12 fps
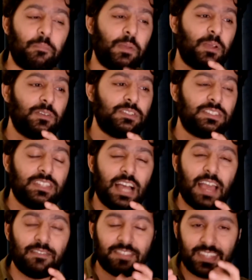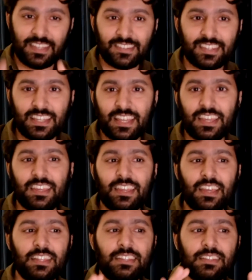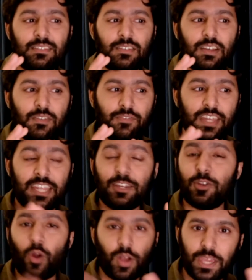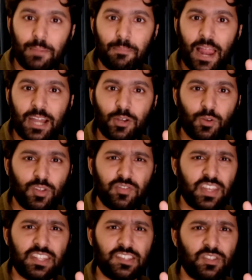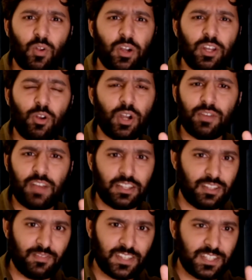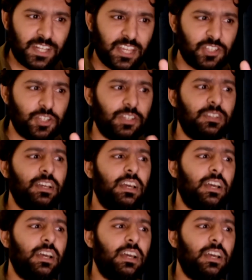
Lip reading: because I've seen Salai in very rocky plateaus where there's not a lot of other vegetation.